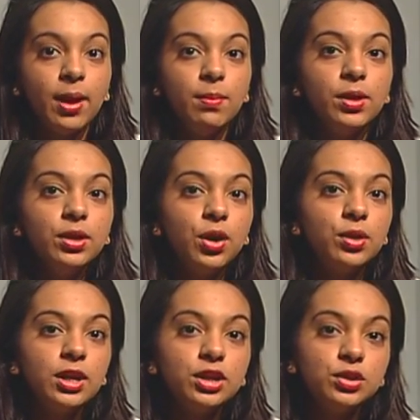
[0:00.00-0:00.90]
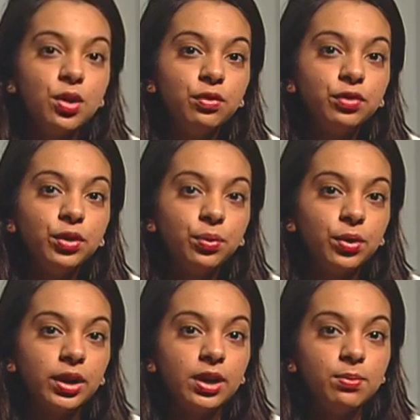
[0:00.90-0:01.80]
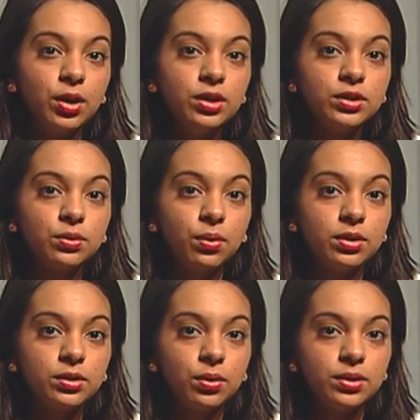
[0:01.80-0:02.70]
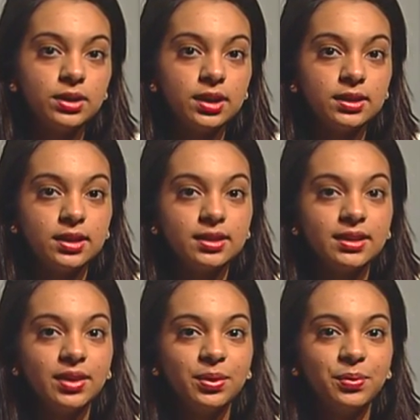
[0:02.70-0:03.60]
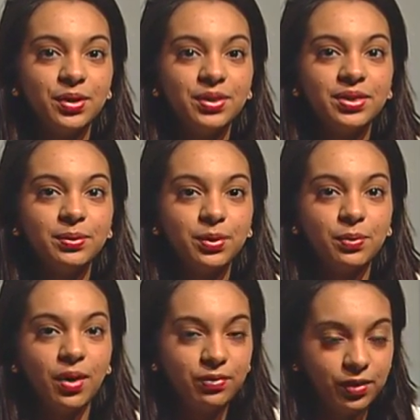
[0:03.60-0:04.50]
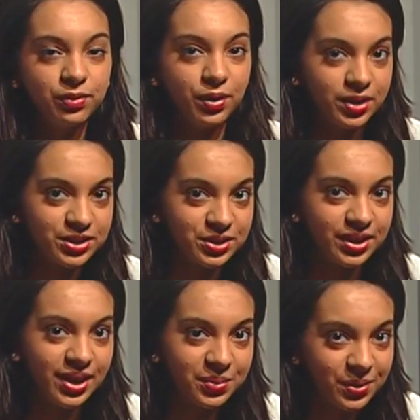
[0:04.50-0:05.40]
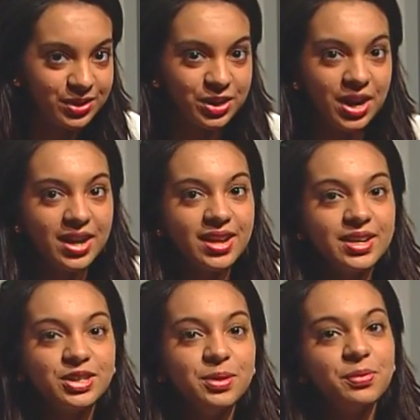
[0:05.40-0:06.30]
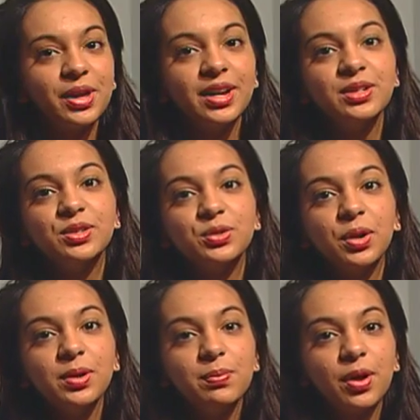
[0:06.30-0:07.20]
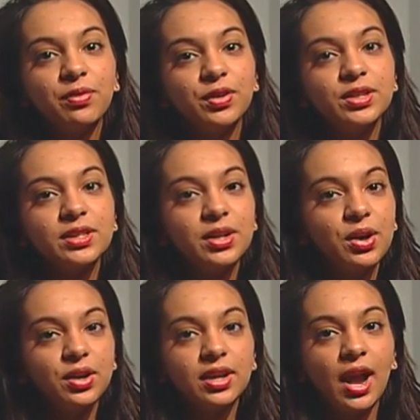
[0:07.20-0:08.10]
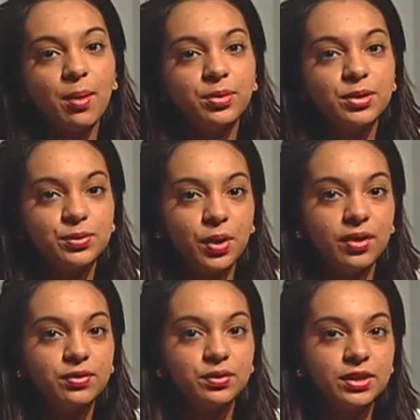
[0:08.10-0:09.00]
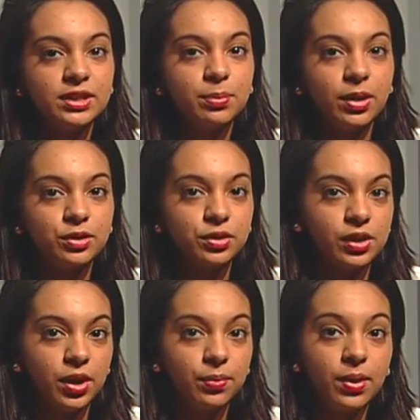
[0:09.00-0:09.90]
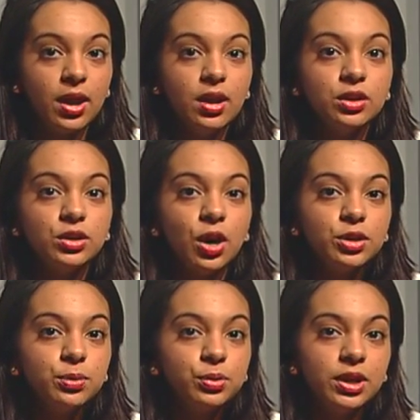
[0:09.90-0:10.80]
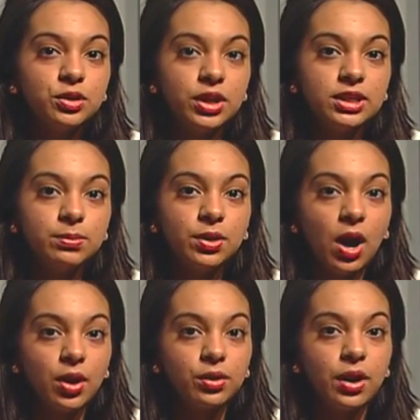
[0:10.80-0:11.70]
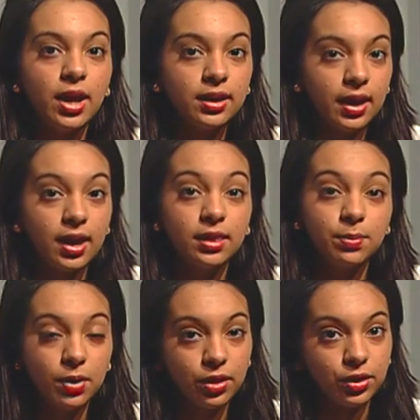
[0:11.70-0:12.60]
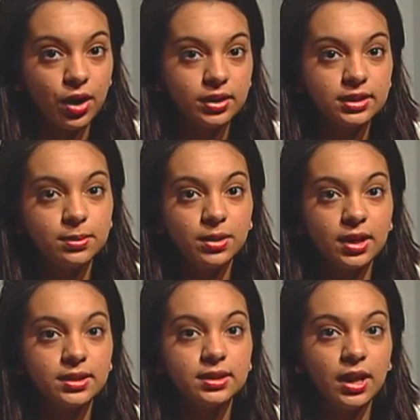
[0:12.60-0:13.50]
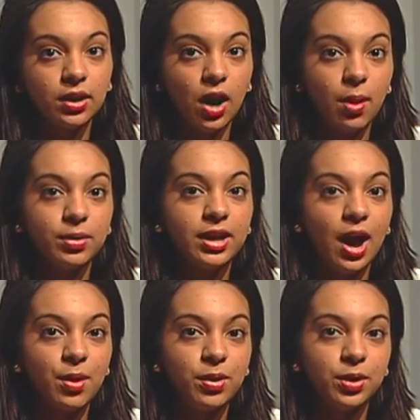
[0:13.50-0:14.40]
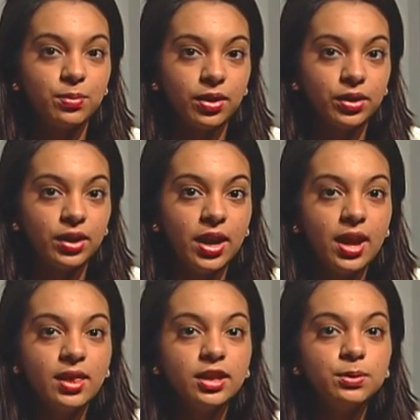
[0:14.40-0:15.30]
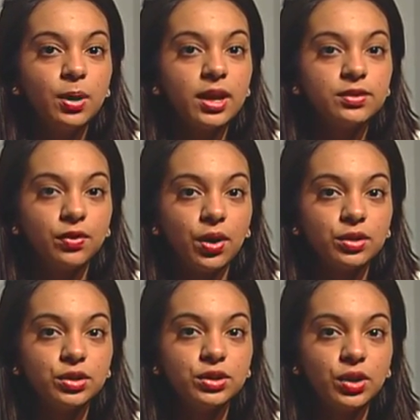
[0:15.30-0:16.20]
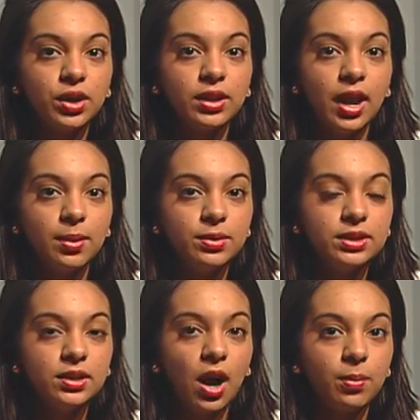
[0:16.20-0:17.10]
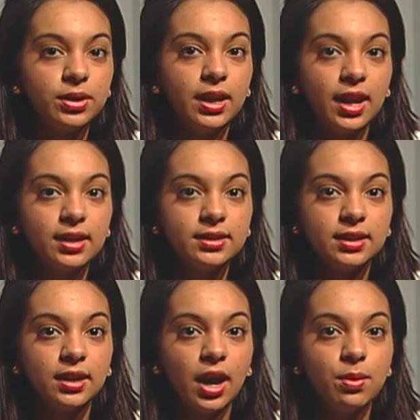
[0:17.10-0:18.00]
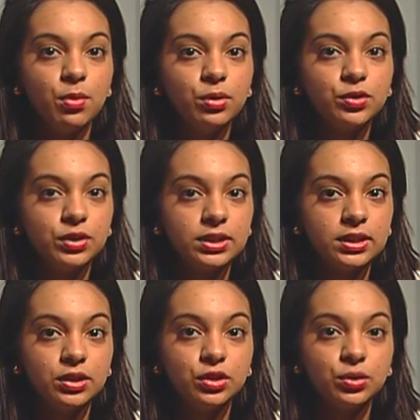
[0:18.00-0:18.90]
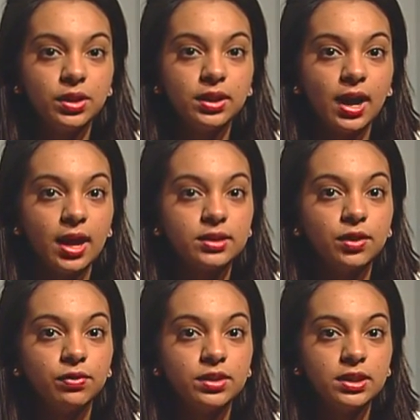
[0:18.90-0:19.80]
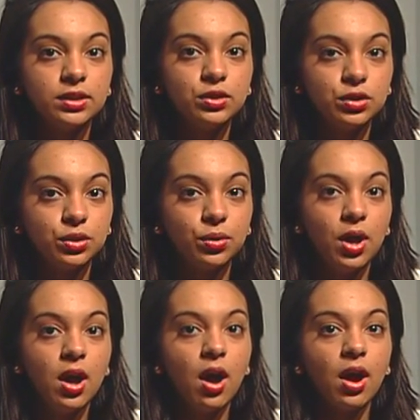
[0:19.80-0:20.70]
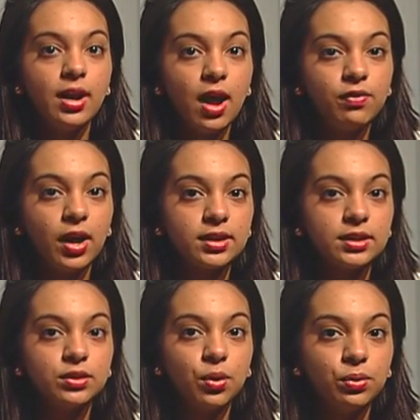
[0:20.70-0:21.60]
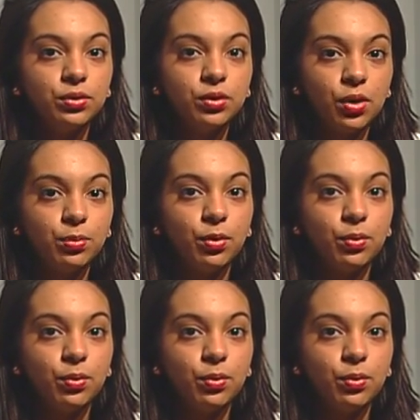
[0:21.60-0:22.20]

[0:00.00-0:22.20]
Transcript: Milioti is known for her work in Martin Scorsese's the, World, the Wolf of Wall Street, in which she played Jordan Belfort's Leonardo DiCaprio's wife, Teresa Petrillo. She also played Tracy McConnell, aka The Mother, on CBS's hit comedy How I Met Your Mother. This past fall, she starred in the NBC comedy A to Z, and most recently, she joined the cast of the season two on FX's Golden Globe